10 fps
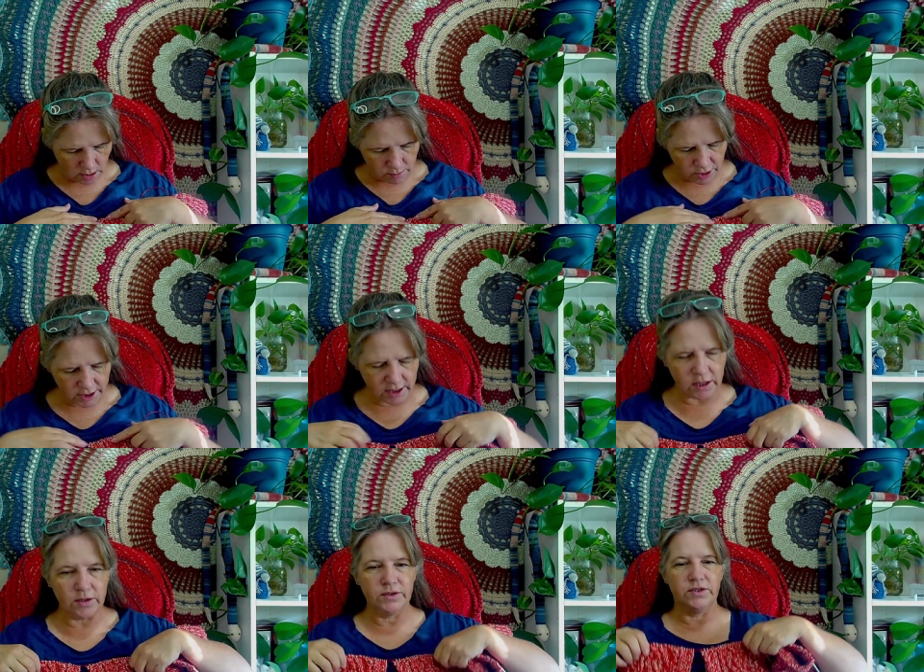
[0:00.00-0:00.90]
pretty
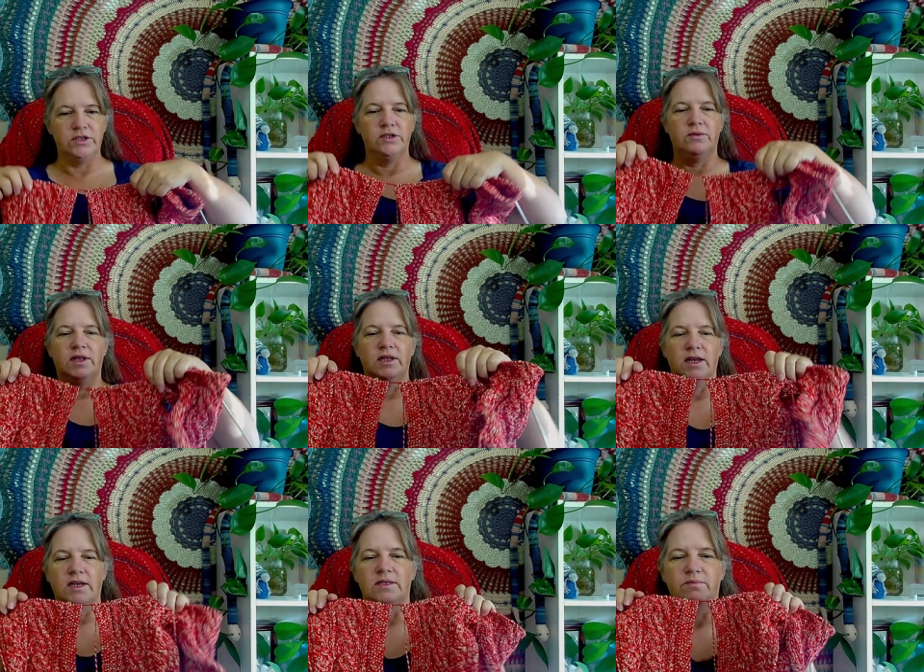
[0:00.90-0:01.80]
close to doing the
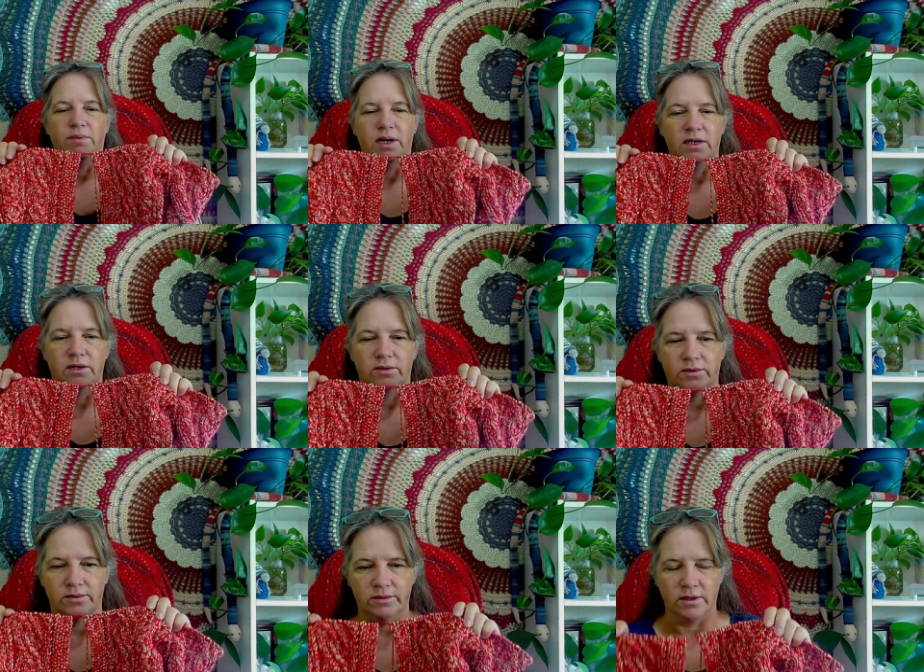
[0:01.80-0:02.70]
next
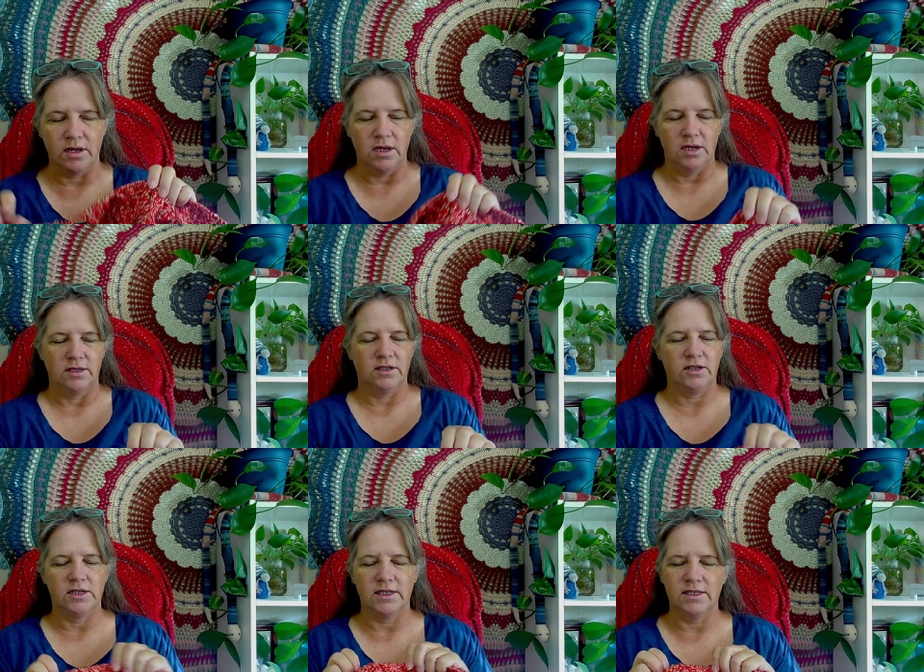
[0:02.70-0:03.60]
buttonhole. It's
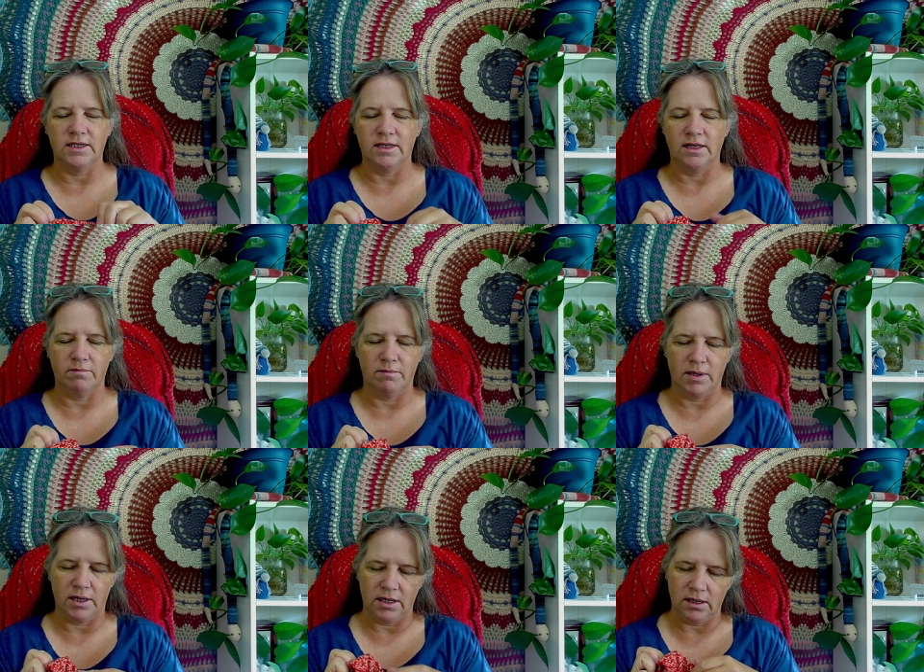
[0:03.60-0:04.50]
hard to see that
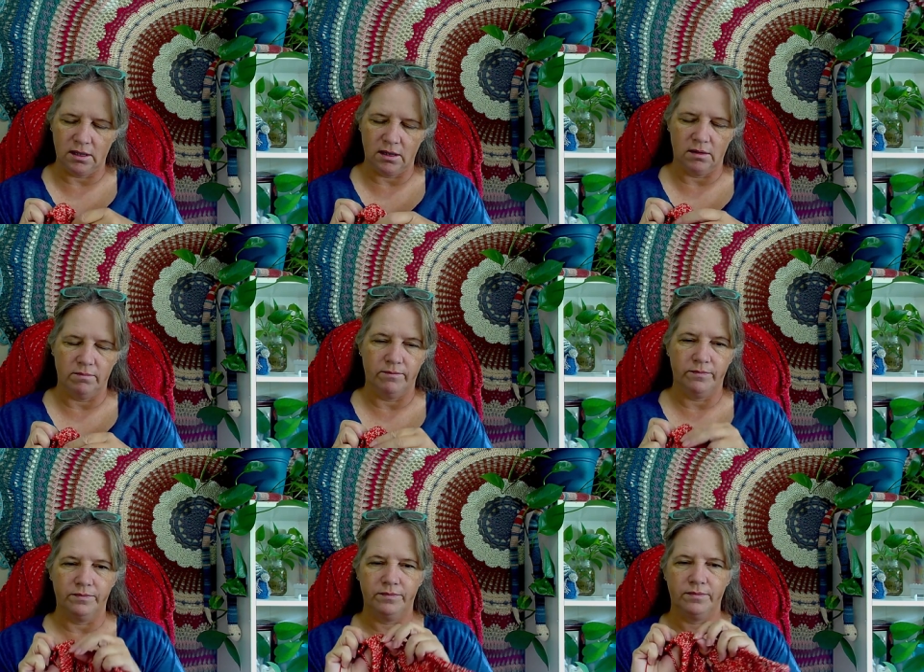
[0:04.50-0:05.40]
my um
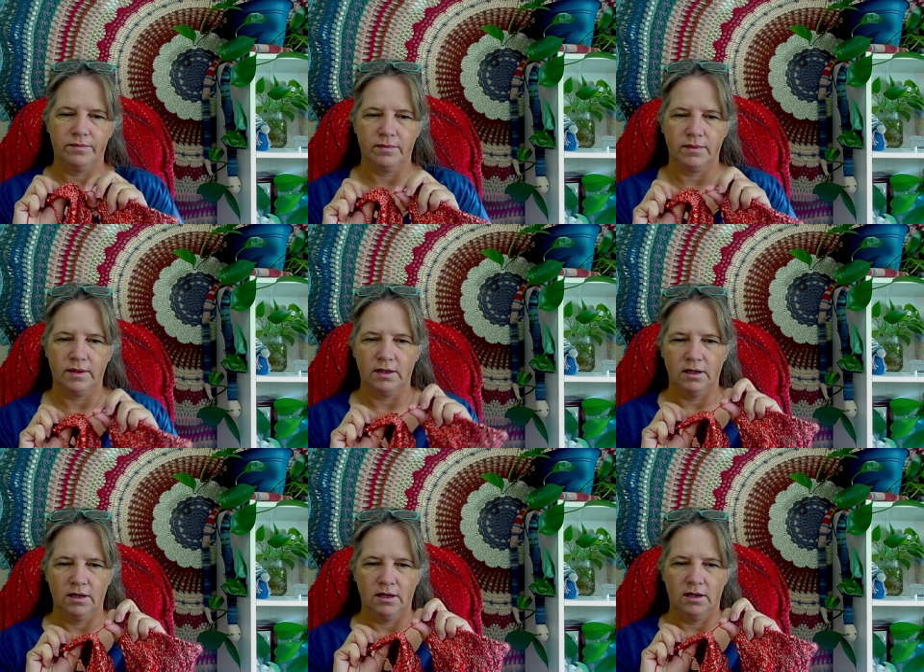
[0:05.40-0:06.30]

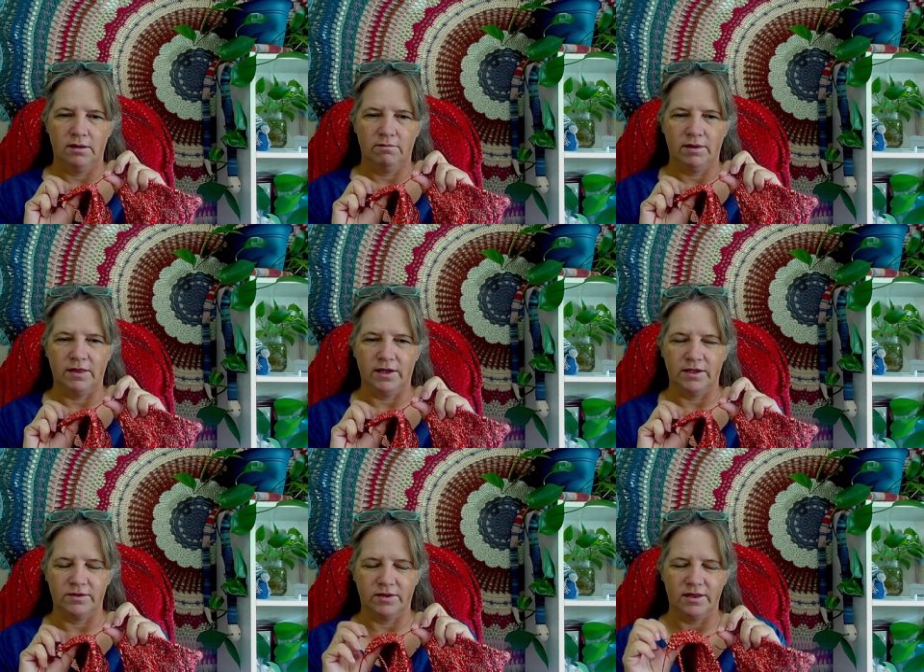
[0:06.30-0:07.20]
my
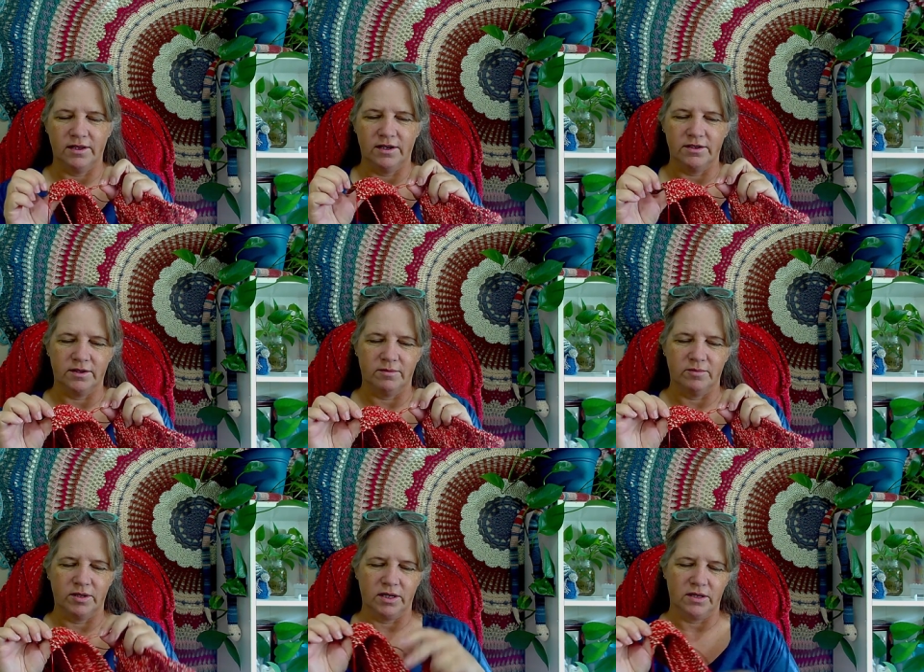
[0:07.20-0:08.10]
thing's right there, so I'm
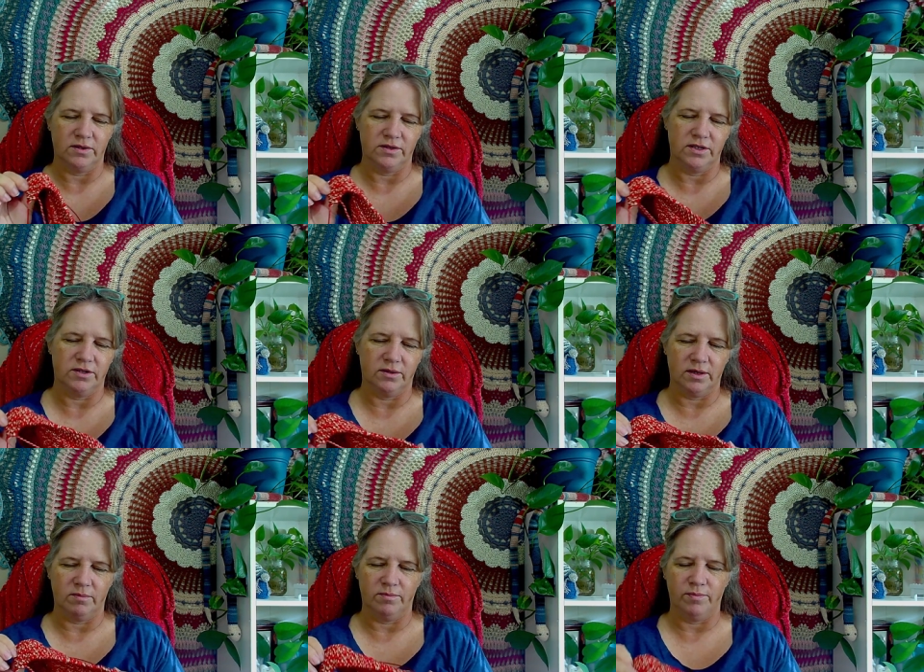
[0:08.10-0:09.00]
really close to doing
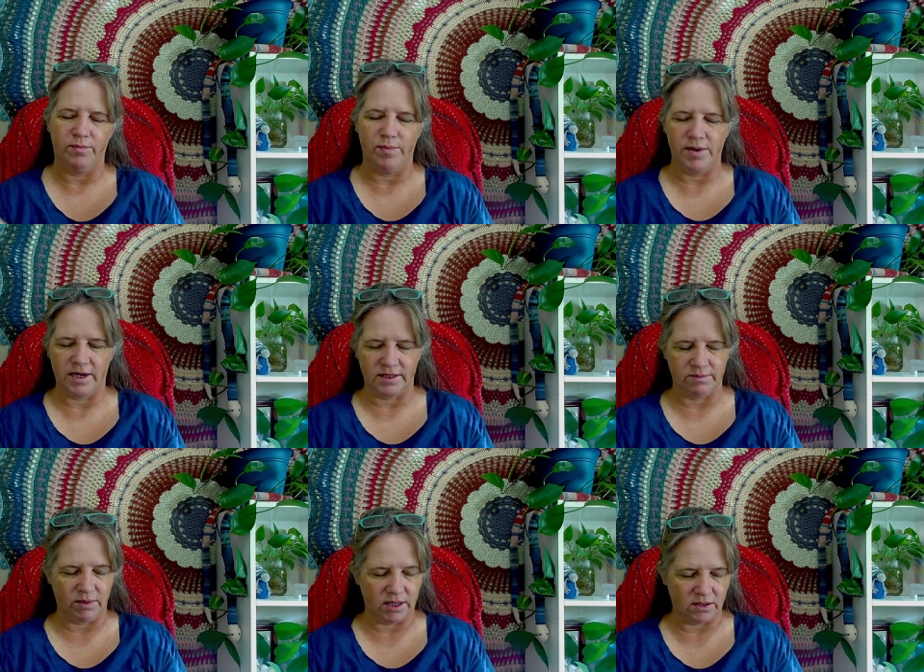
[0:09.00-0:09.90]
the, the next
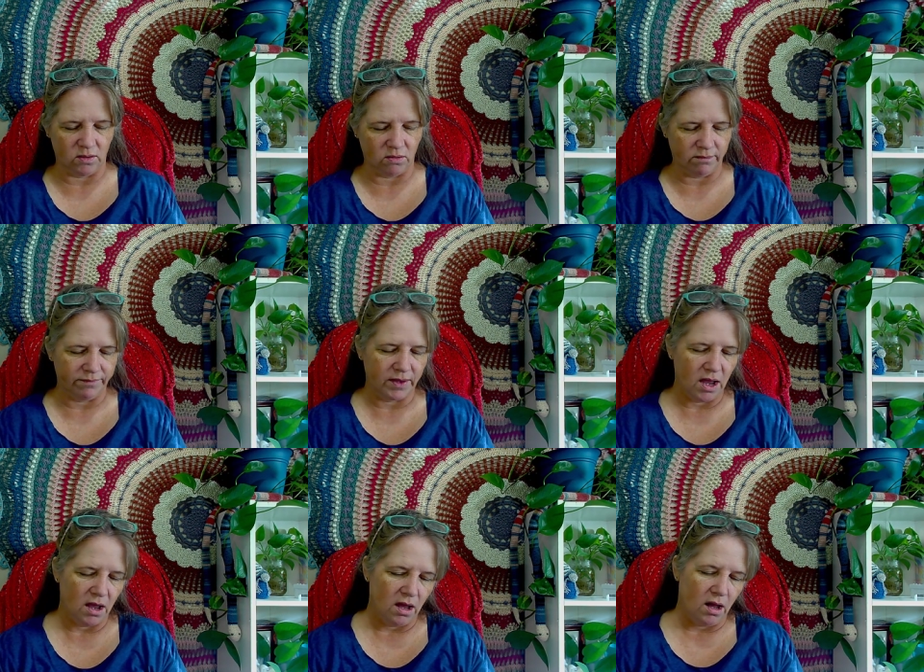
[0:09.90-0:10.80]
buttonhole.
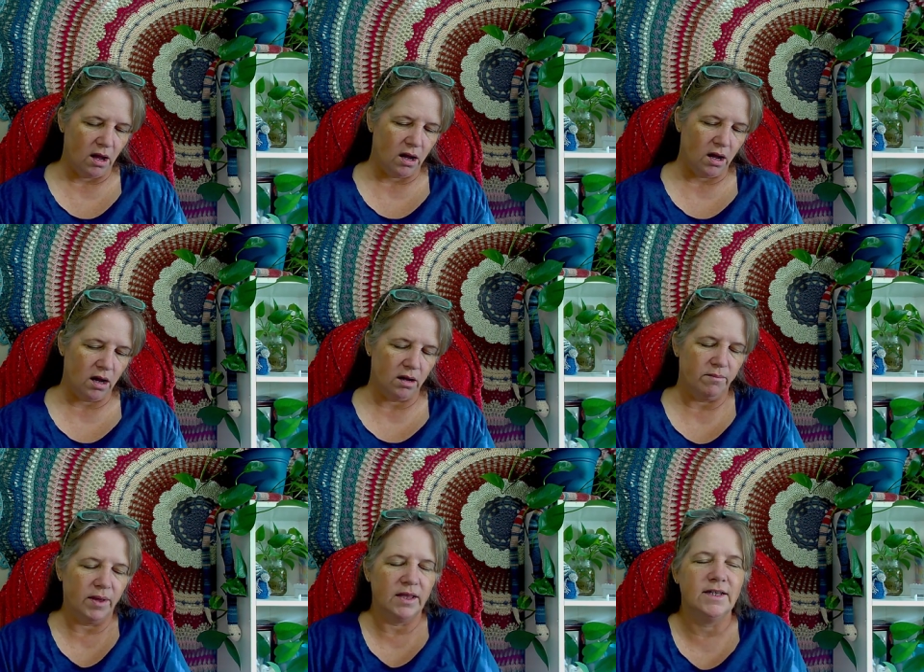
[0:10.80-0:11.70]

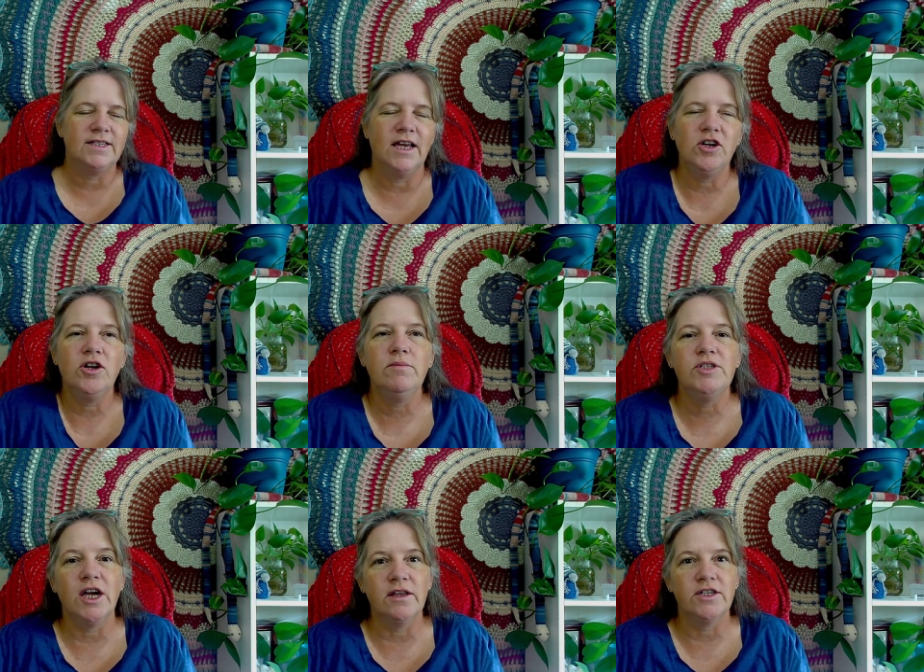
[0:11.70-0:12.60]
Um, the ten gram
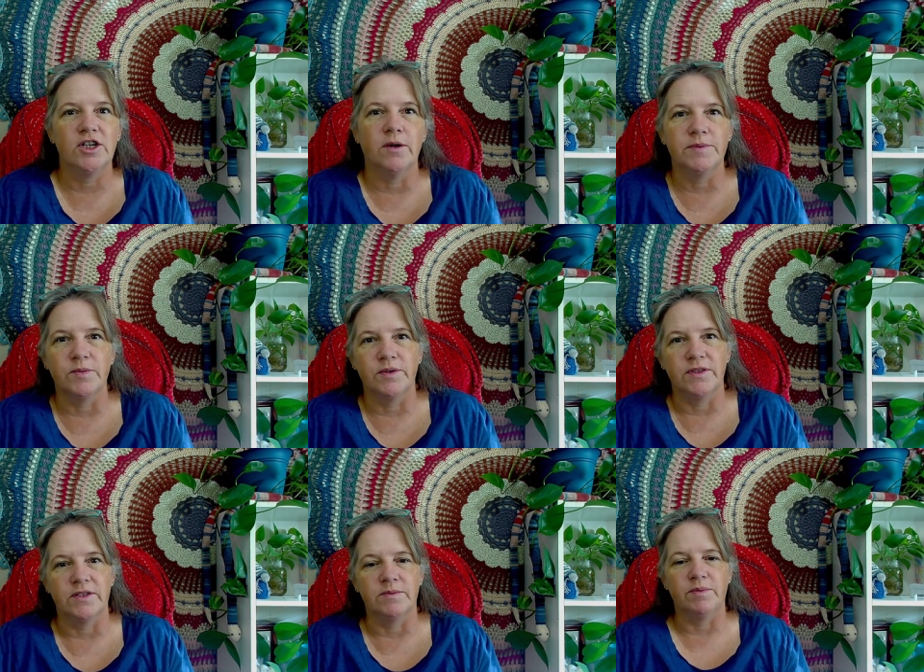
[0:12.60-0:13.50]
challenge helps with
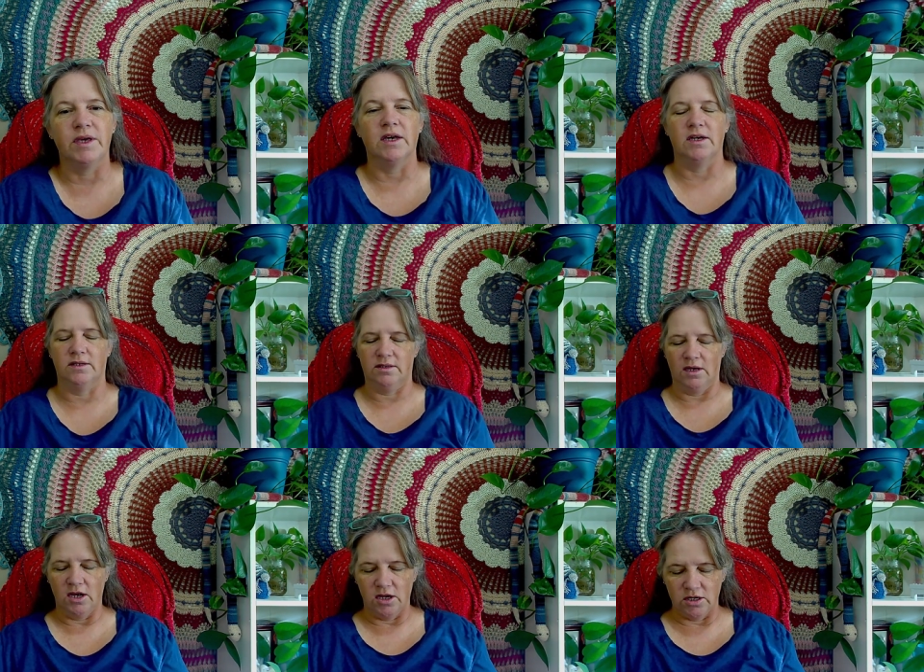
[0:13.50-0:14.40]
this because
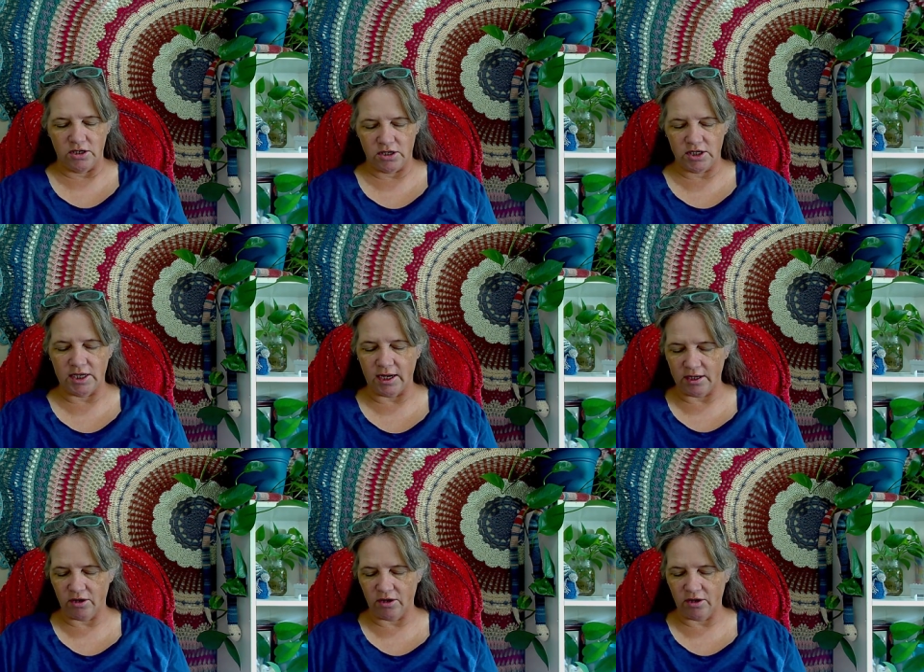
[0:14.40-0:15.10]
ten